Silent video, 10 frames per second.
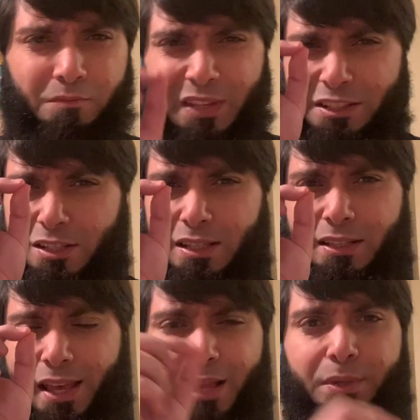Just a
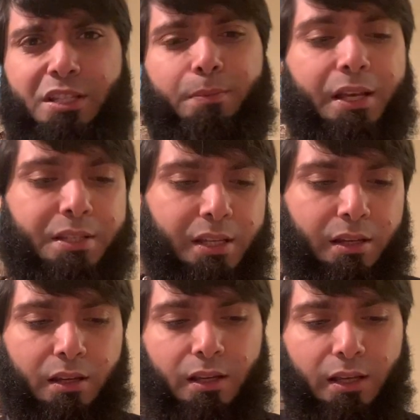tad bit spicy.
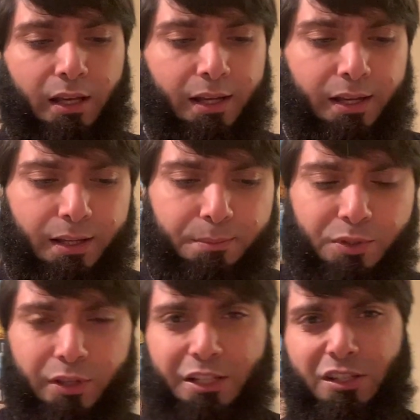So
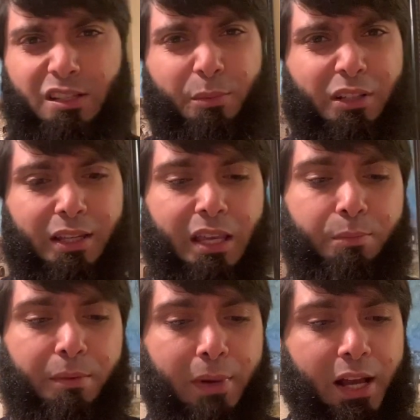that's just something to keep
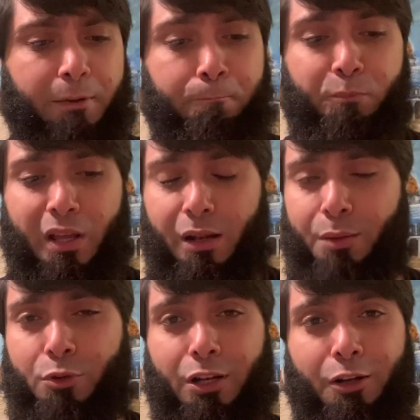in mind.
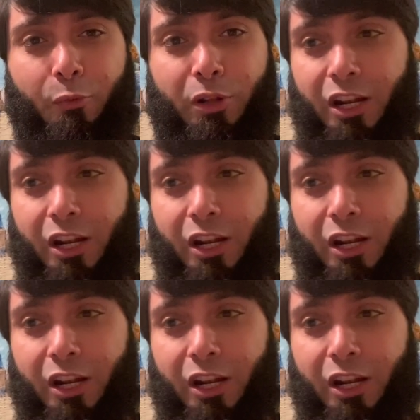Alhamdulillah Rabbil